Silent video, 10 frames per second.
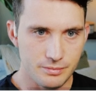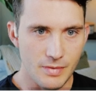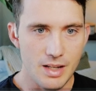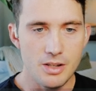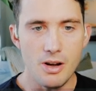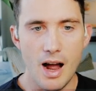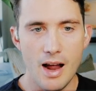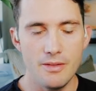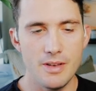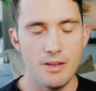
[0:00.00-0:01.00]
So
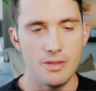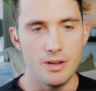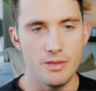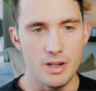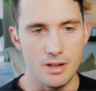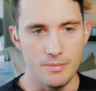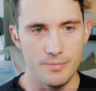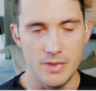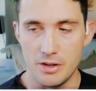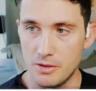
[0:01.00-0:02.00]
I've never even
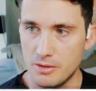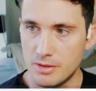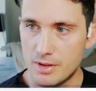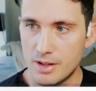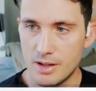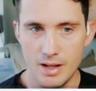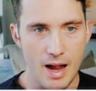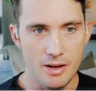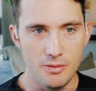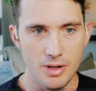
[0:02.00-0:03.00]
used the
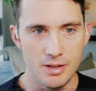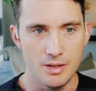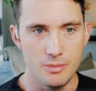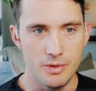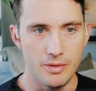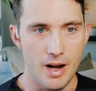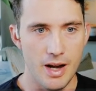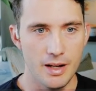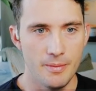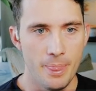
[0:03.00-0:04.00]
edit one, to be
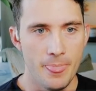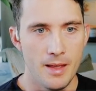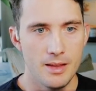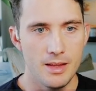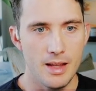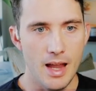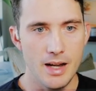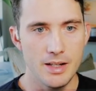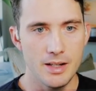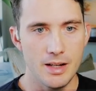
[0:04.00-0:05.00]
frank. The
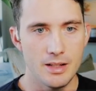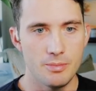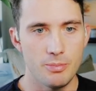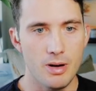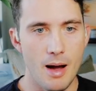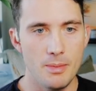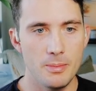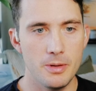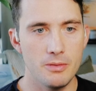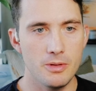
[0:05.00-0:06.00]
agent is
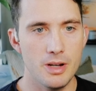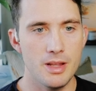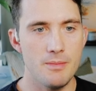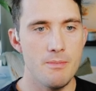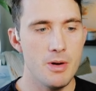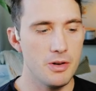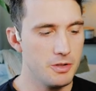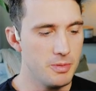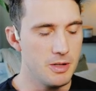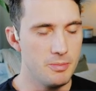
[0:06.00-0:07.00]
probably the one that
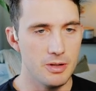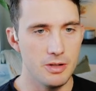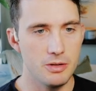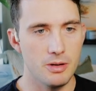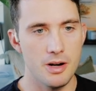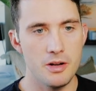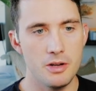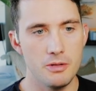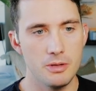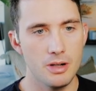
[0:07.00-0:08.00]
most people who are
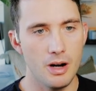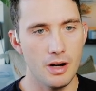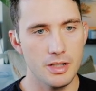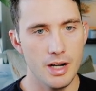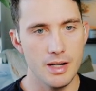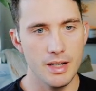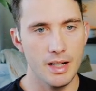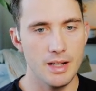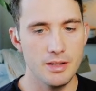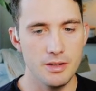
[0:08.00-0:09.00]
newer are trying to
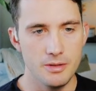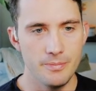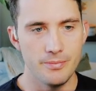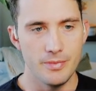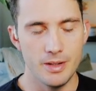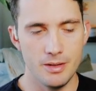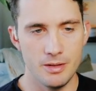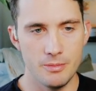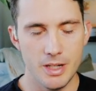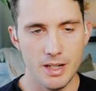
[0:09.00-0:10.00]
get into
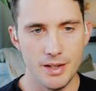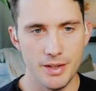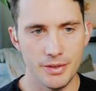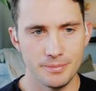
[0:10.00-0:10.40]
because